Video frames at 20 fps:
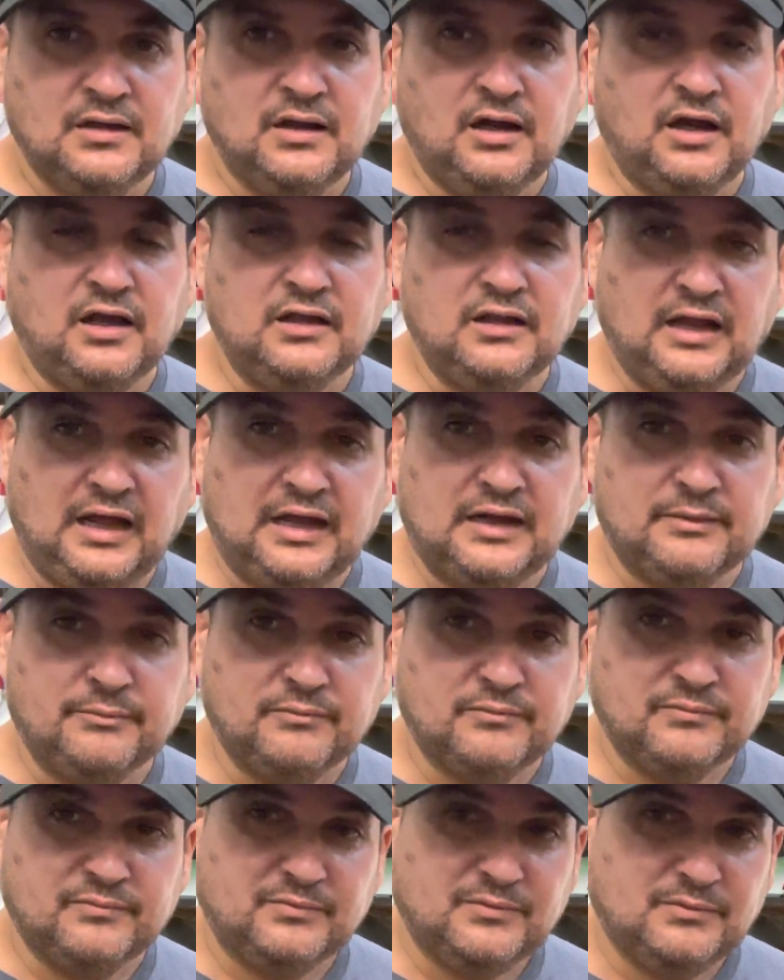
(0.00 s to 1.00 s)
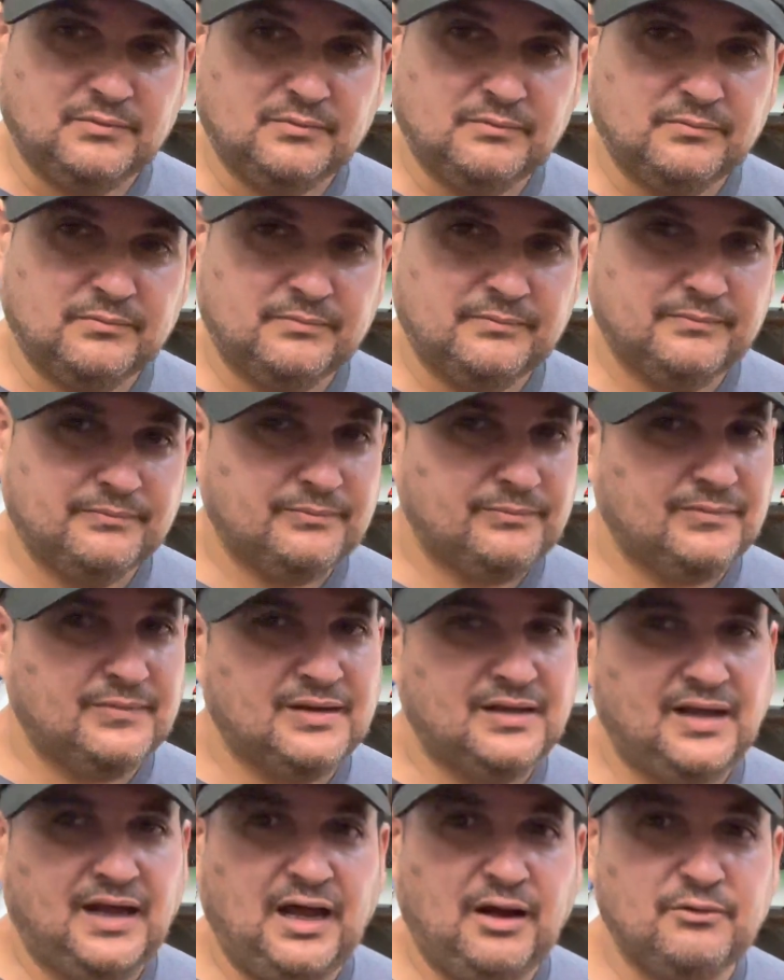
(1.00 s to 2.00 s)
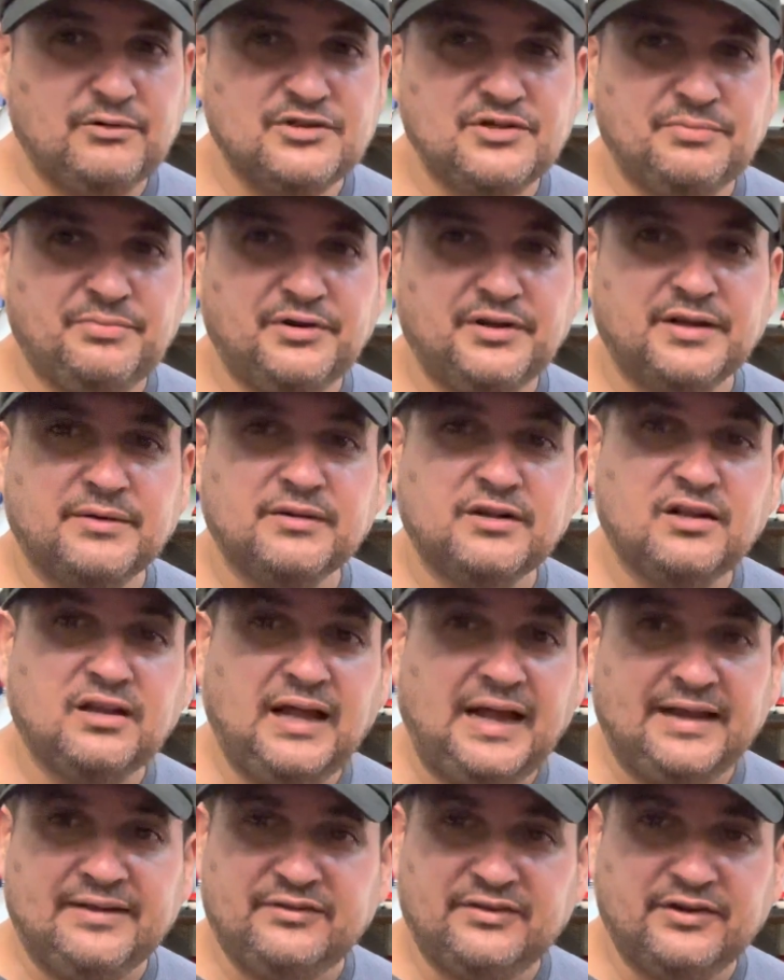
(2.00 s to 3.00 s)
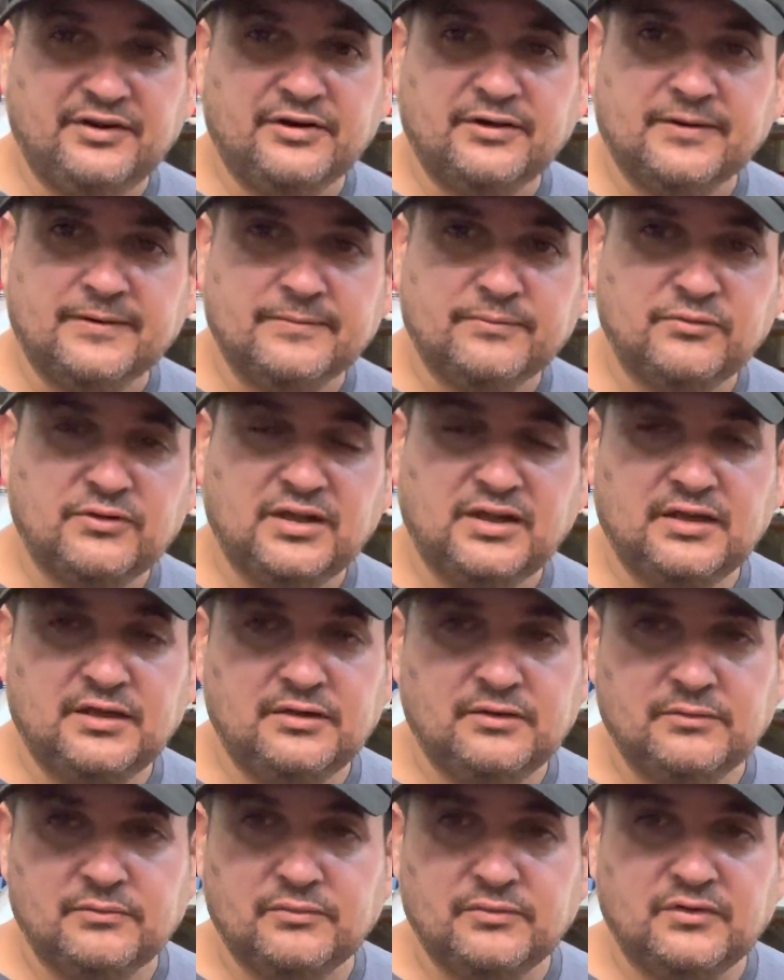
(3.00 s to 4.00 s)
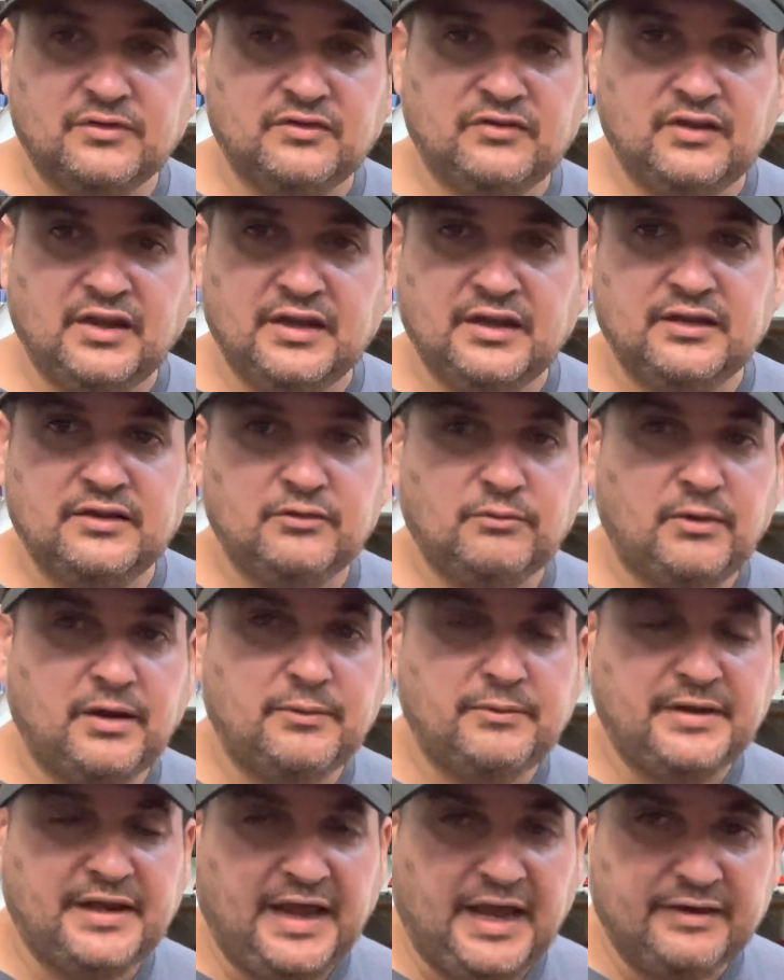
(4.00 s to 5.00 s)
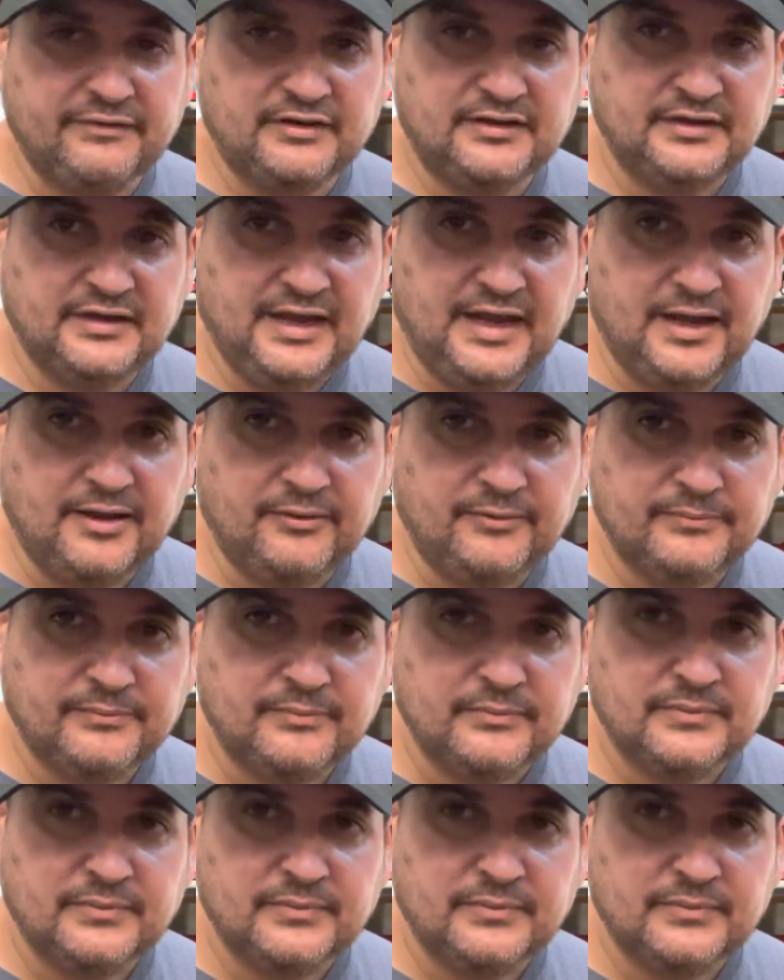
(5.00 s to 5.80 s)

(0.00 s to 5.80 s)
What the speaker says: a lot, how would you put it, classier than, say, the way we have it now.